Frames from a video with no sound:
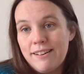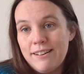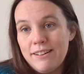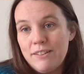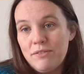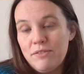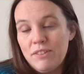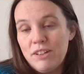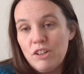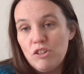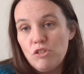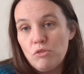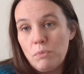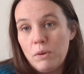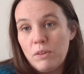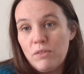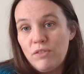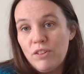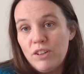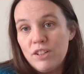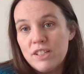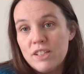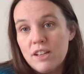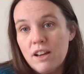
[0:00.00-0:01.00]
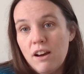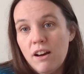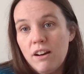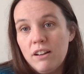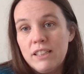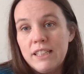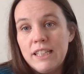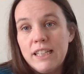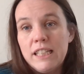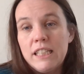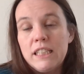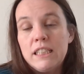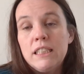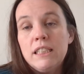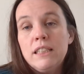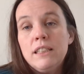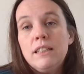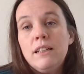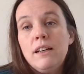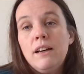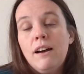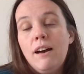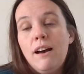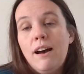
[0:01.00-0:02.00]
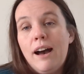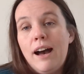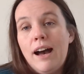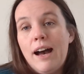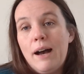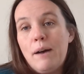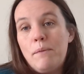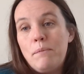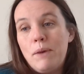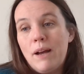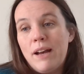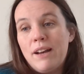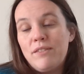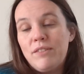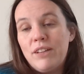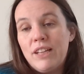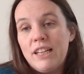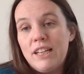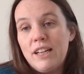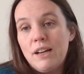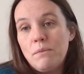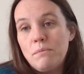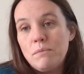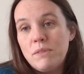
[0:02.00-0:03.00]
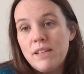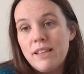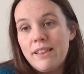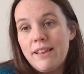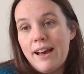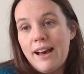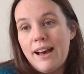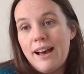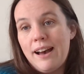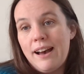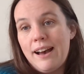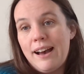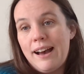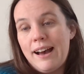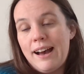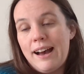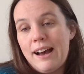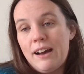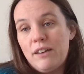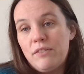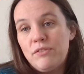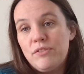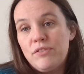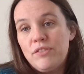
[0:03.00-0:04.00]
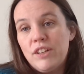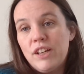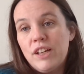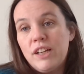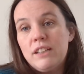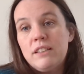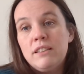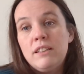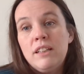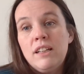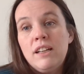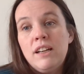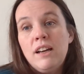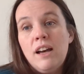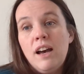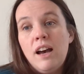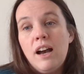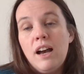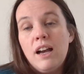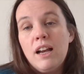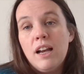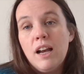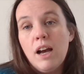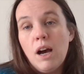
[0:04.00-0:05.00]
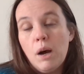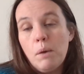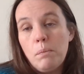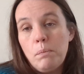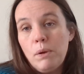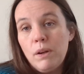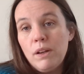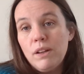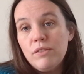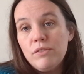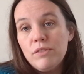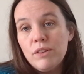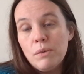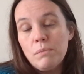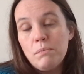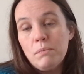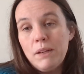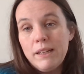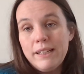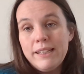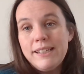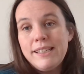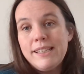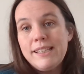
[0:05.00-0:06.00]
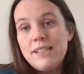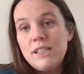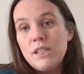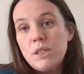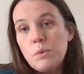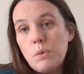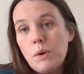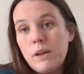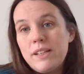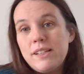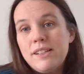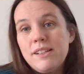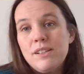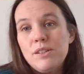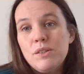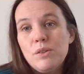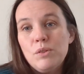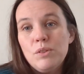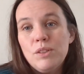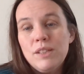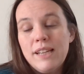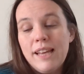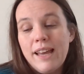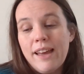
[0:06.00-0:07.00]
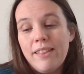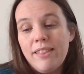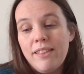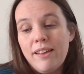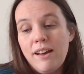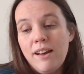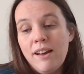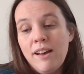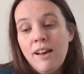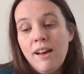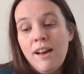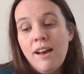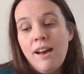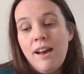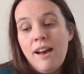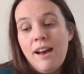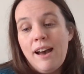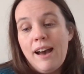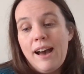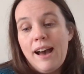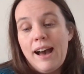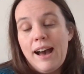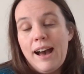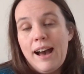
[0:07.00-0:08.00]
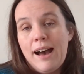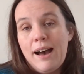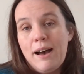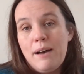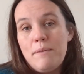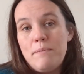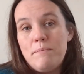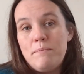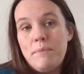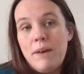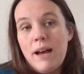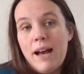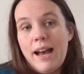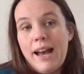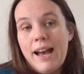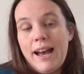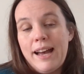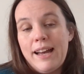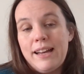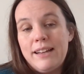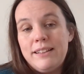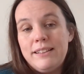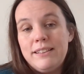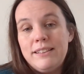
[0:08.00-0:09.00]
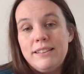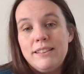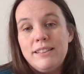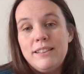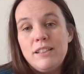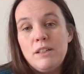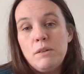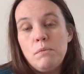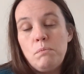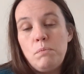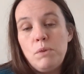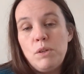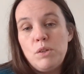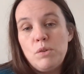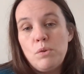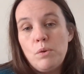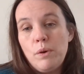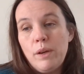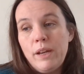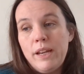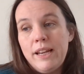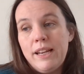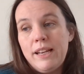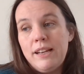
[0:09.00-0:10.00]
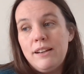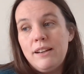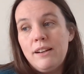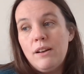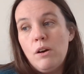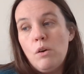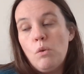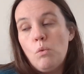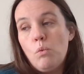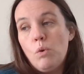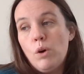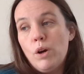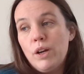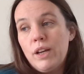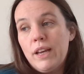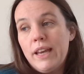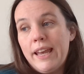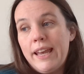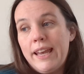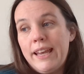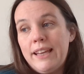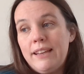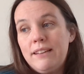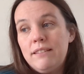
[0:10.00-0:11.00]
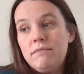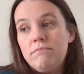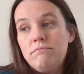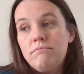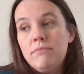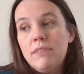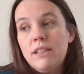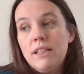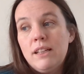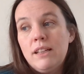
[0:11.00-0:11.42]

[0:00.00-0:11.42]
I finished my first cardigan, having come to that after a couple of completed sweaters altogether, and between working